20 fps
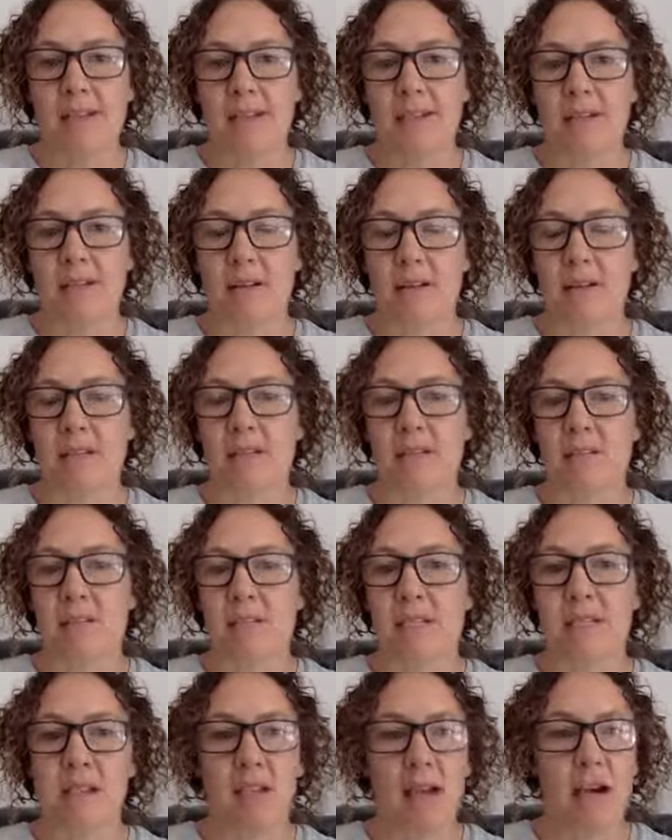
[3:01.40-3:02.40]
to customers,
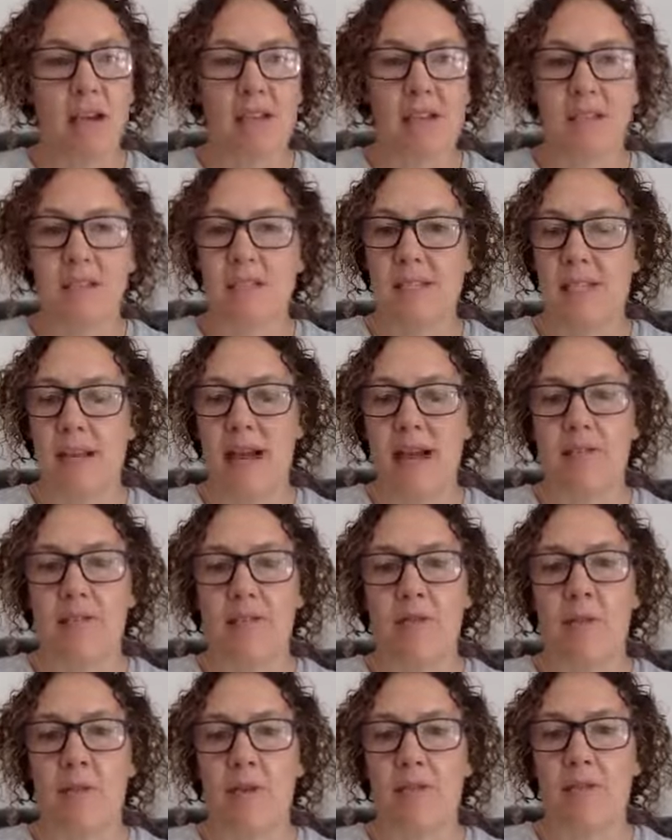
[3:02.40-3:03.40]
clients, staff,
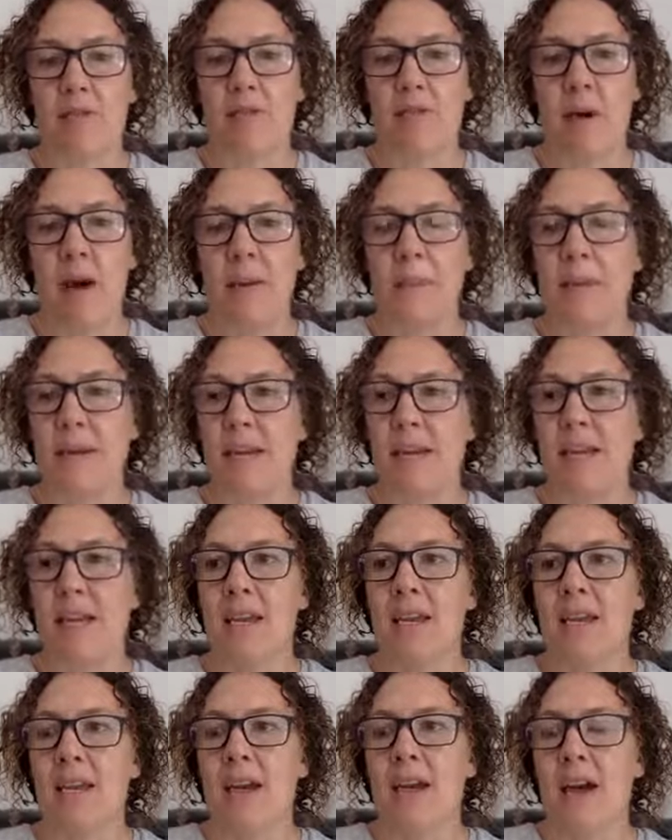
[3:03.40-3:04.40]
whoever it might be.
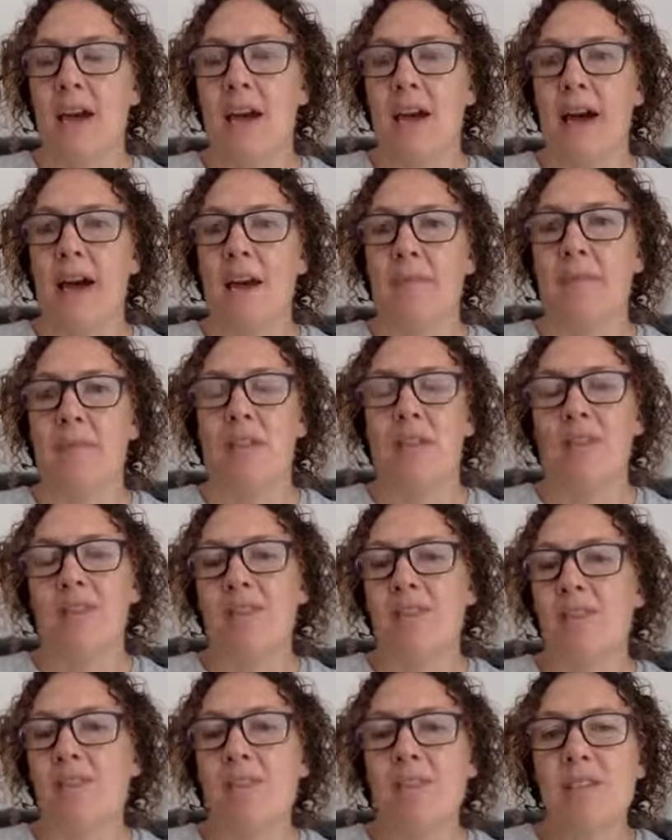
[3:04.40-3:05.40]
You know,
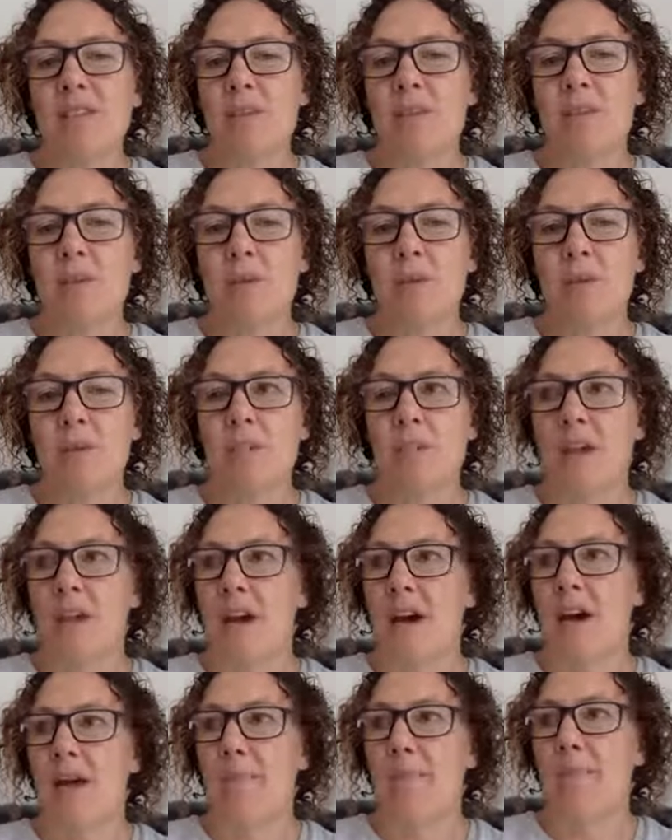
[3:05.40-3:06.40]
it's not as if you would
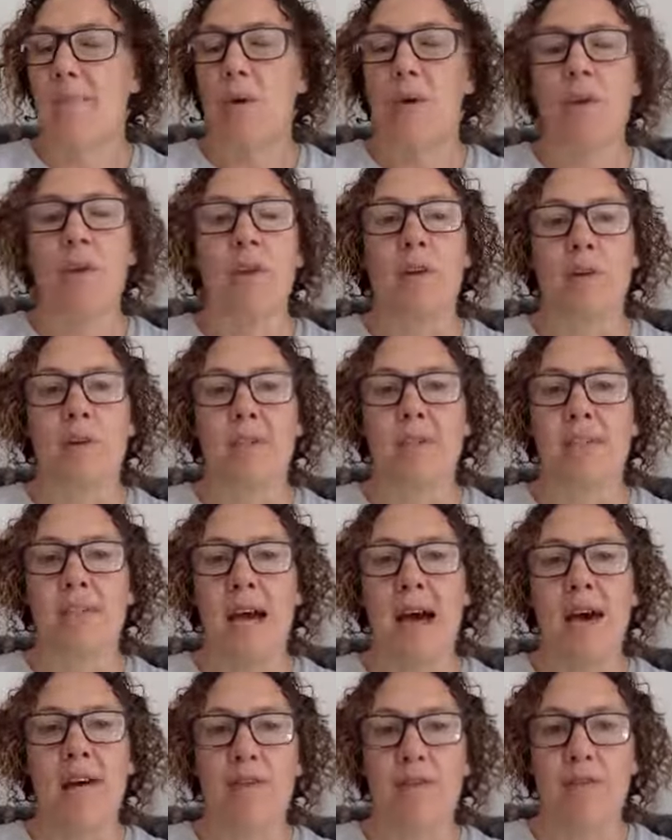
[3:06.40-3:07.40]
bother your
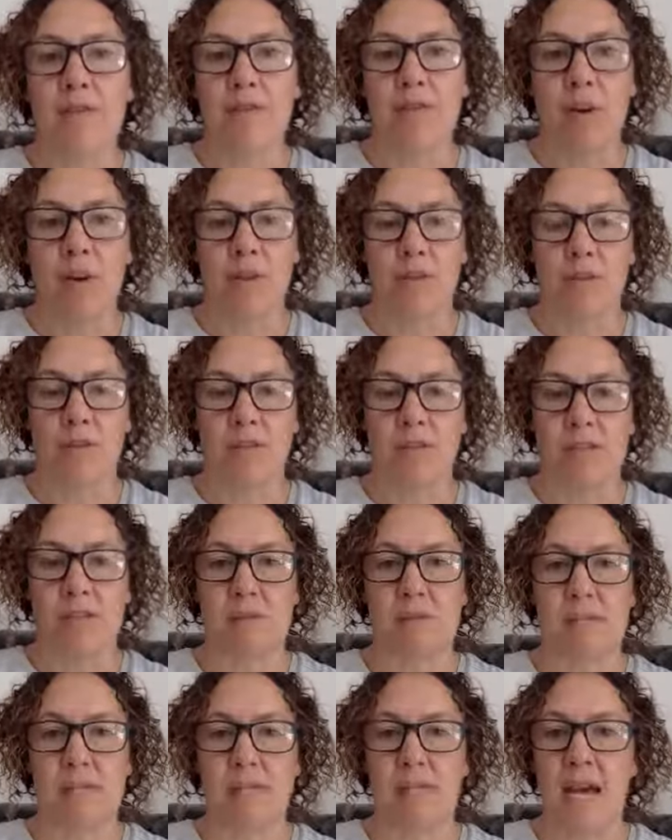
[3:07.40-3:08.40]
staff on
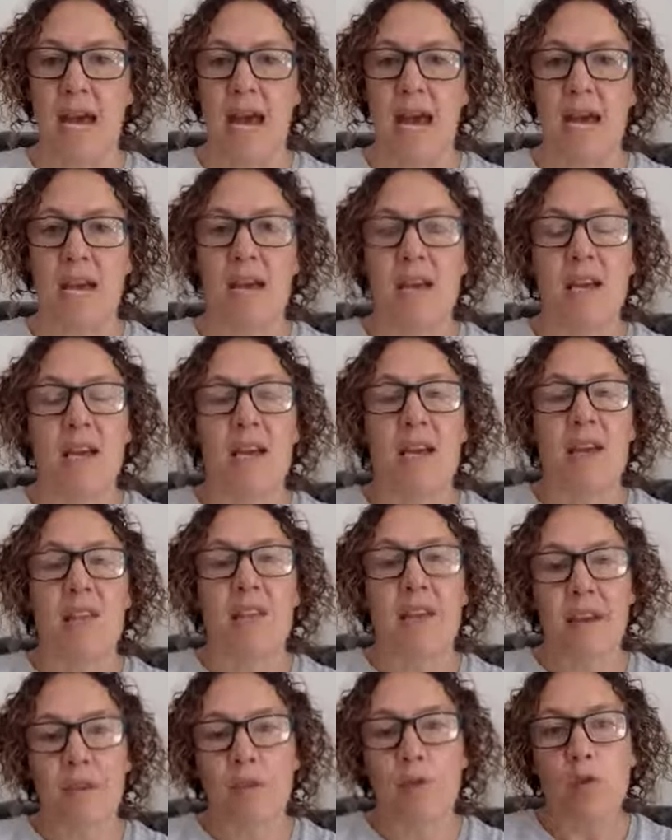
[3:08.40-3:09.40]
Christmas Day,
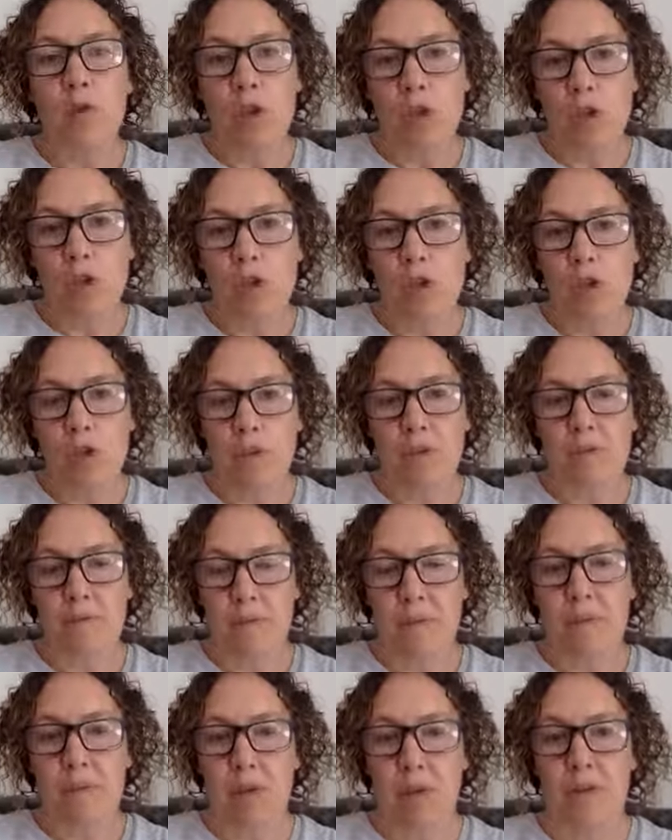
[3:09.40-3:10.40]
therefore you shouldn't
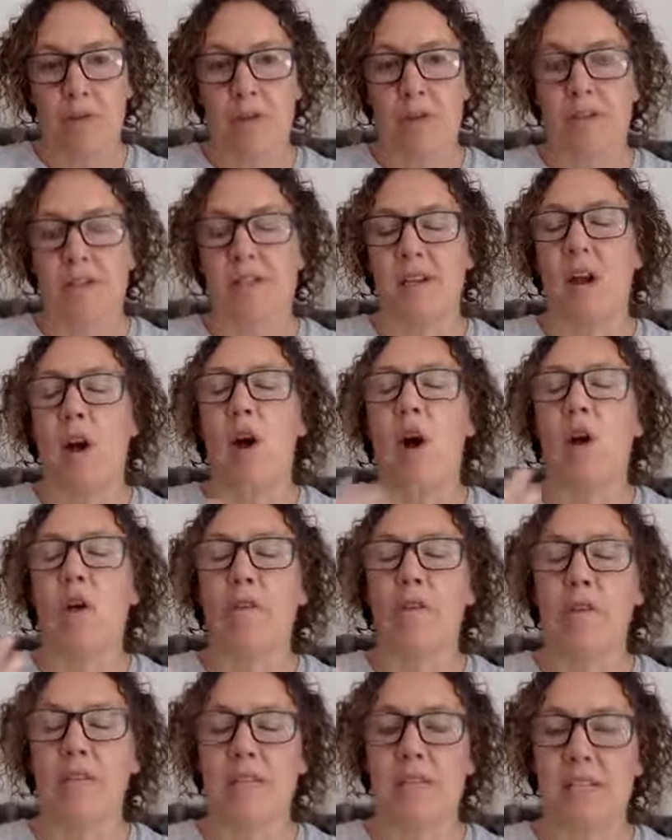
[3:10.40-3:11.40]
be bothered.
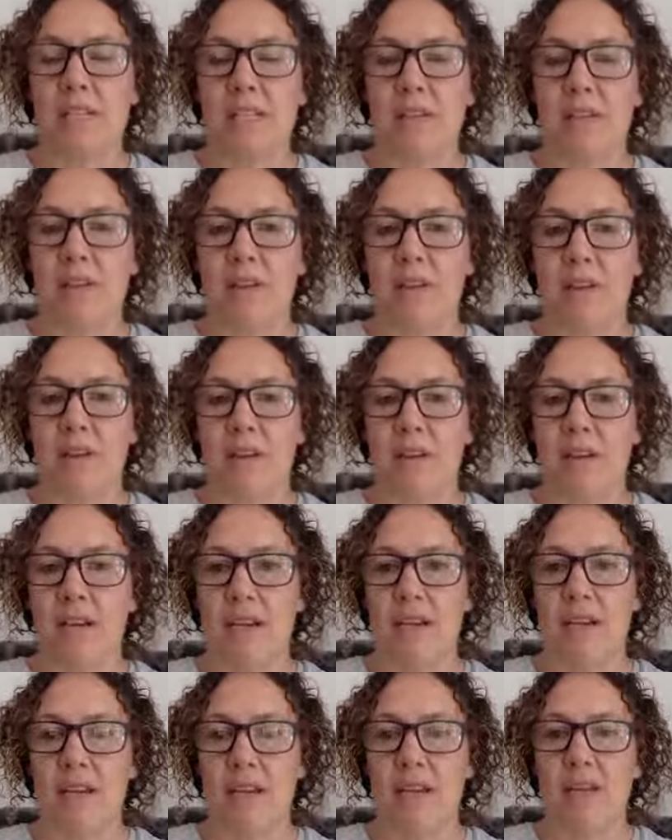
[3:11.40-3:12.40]
Obviously, if you're in
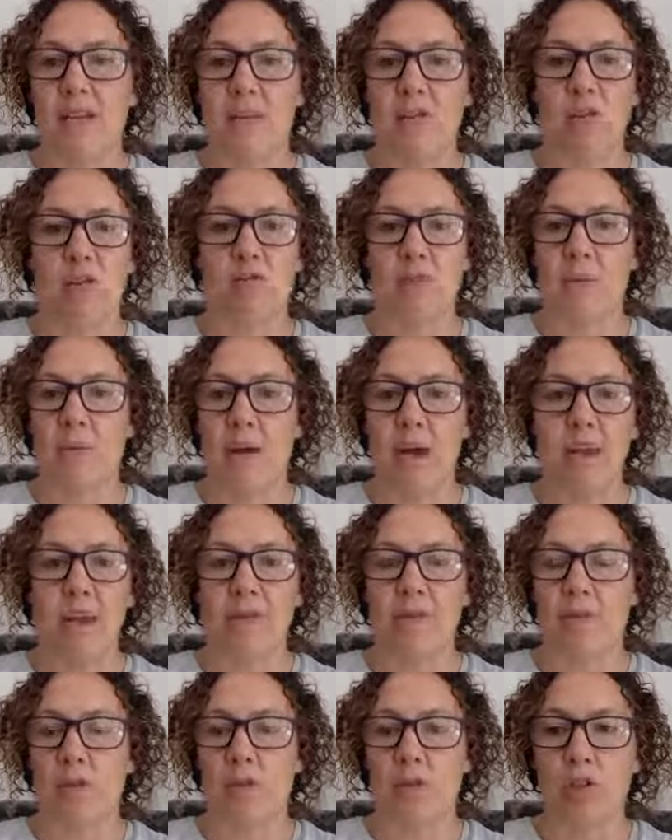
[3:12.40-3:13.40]
an industry where
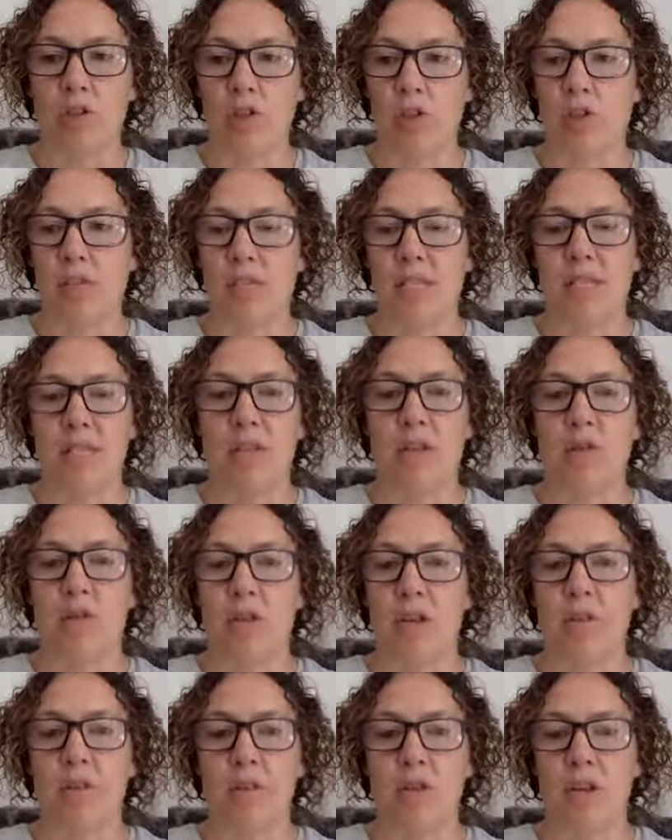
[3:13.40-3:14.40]
you're on duty or
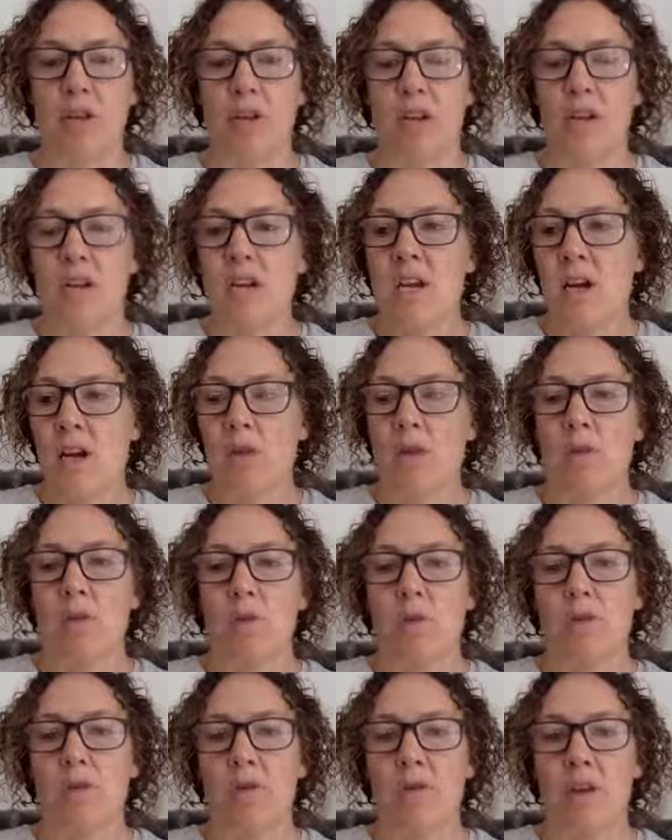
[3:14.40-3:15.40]
you've got a
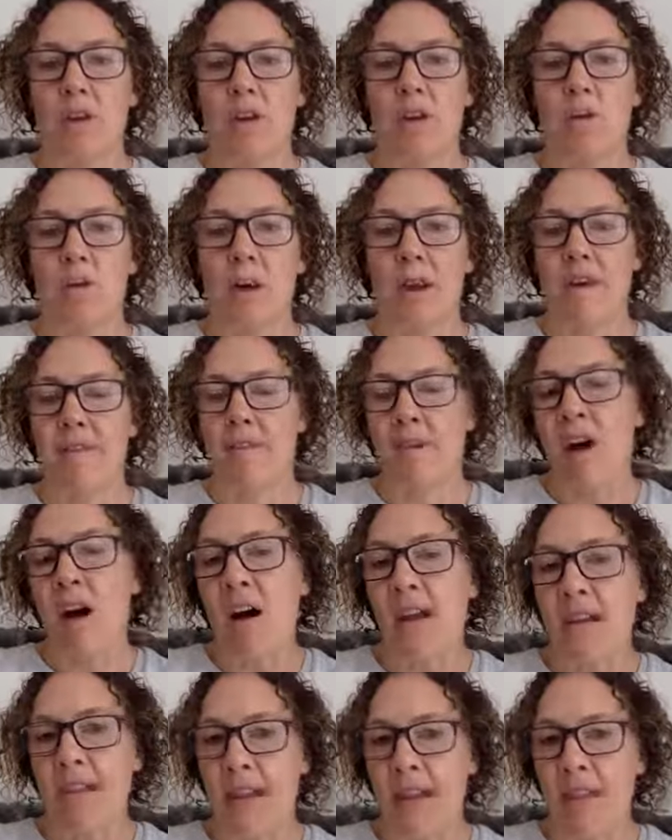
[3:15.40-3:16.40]
call phone or whatever,
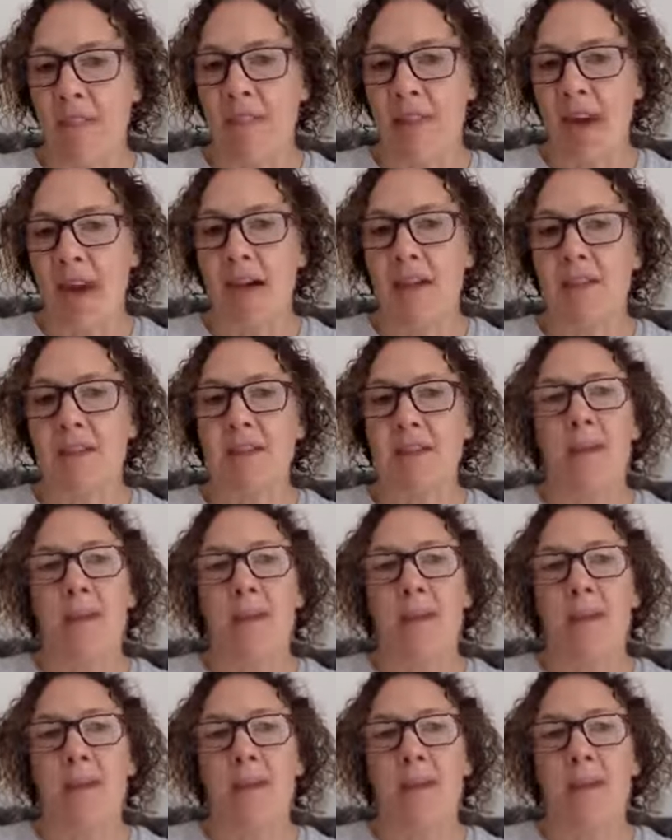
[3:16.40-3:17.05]
I get that.